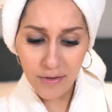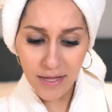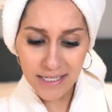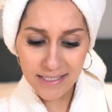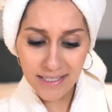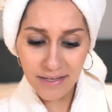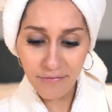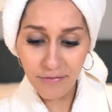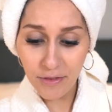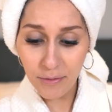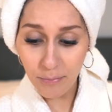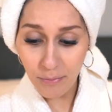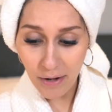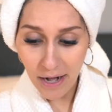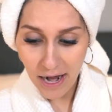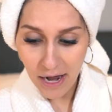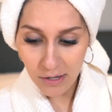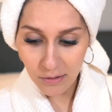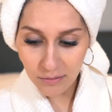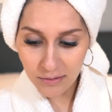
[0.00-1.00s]
that's it for the
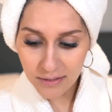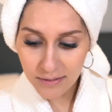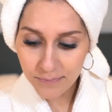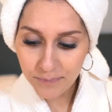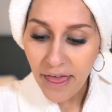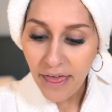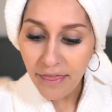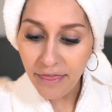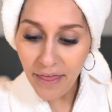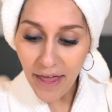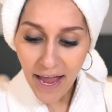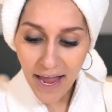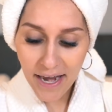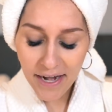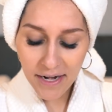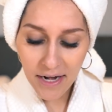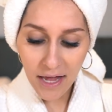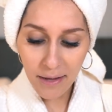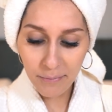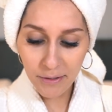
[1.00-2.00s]
brows. Then
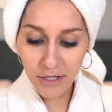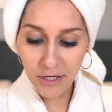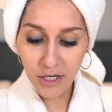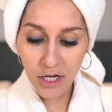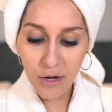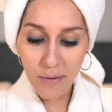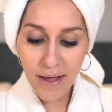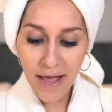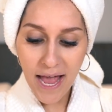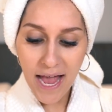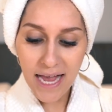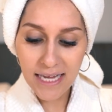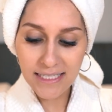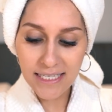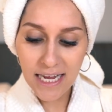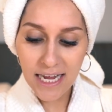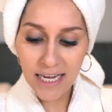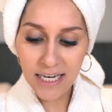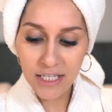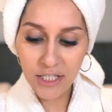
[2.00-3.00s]
I'm gonna go ahead
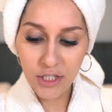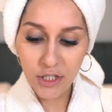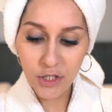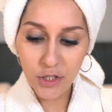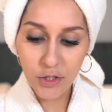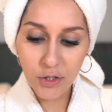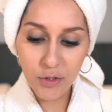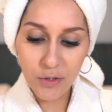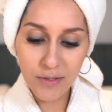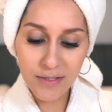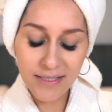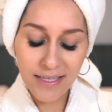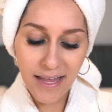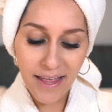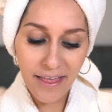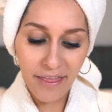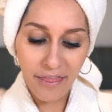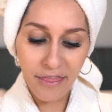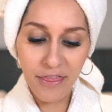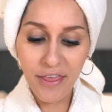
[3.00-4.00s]
and use
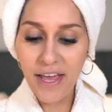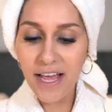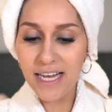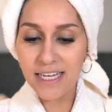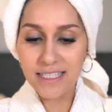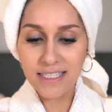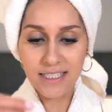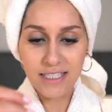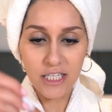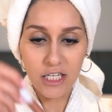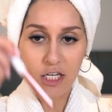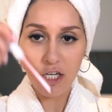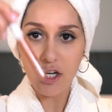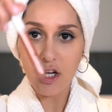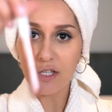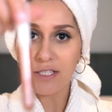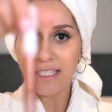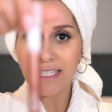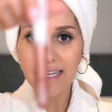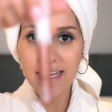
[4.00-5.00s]
this
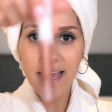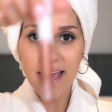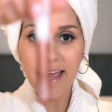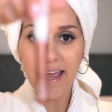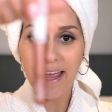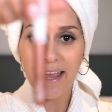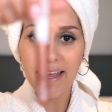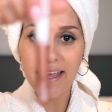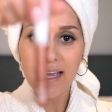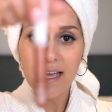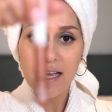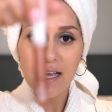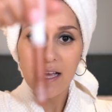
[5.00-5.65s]
Glossier